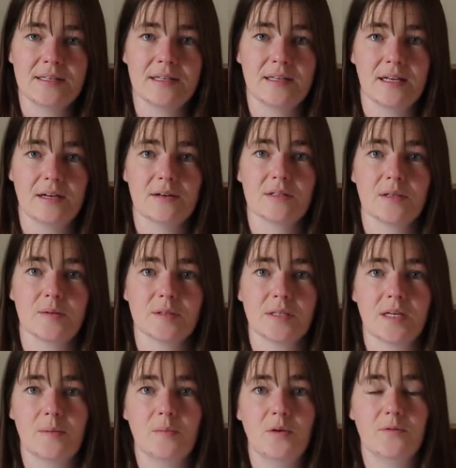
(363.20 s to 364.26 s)
in there. So it was
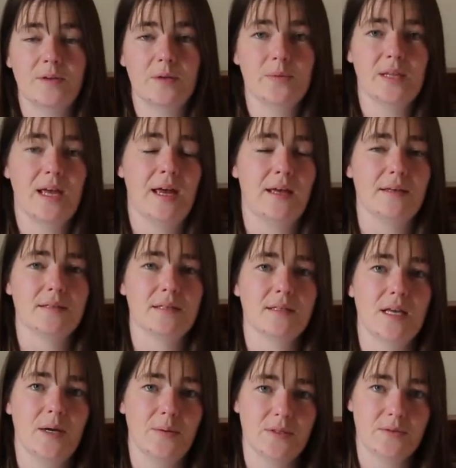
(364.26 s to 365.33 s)
kind of moving with ants, and
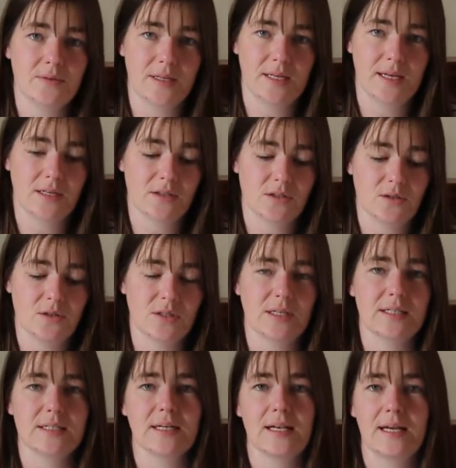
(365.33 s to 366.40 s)
that was really yuck too. So I
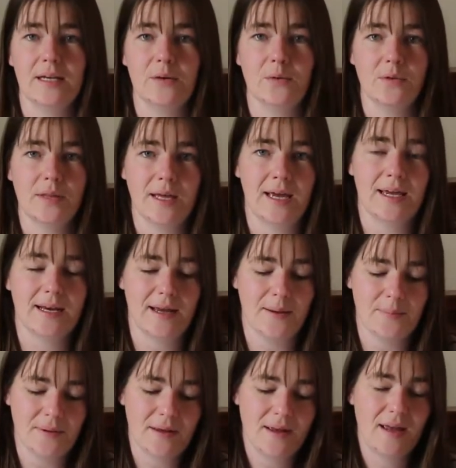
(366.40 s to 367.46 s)
had to clean all that
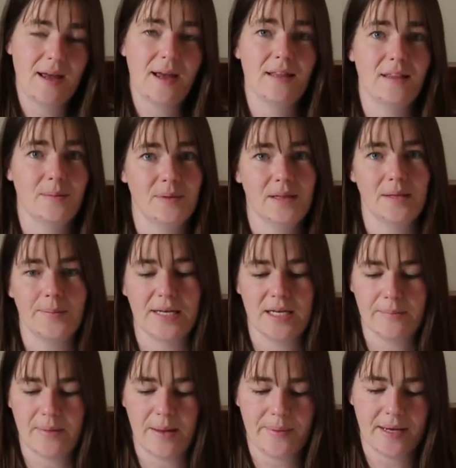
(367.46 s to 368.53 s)
up in the middle of
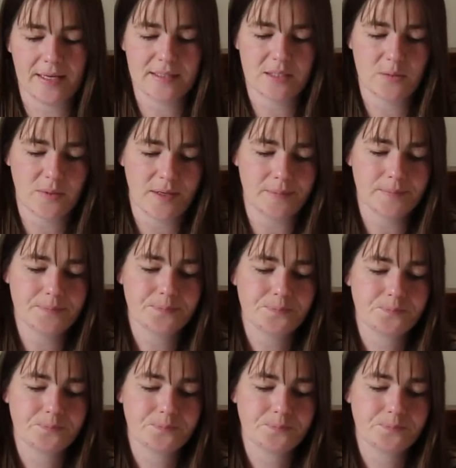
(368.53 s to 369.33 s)
making my bars as well.